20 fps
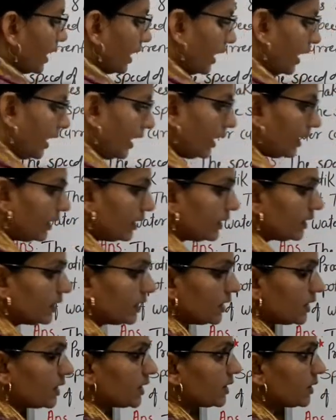and
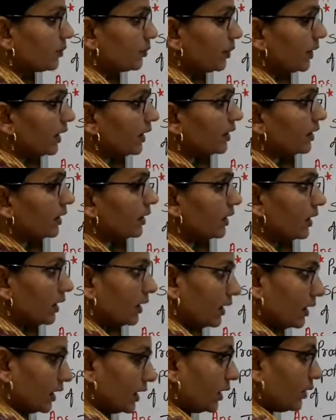speed,
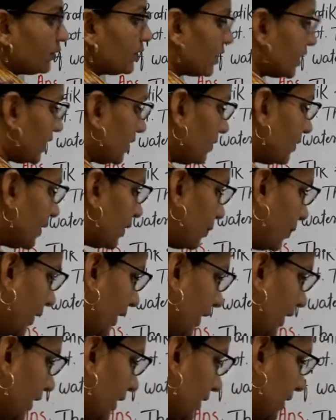downstream
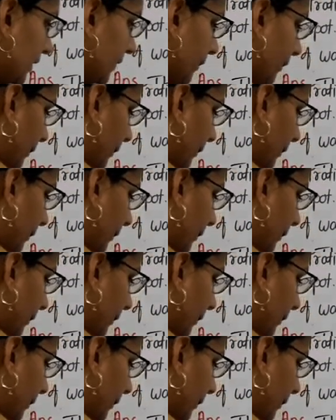speed is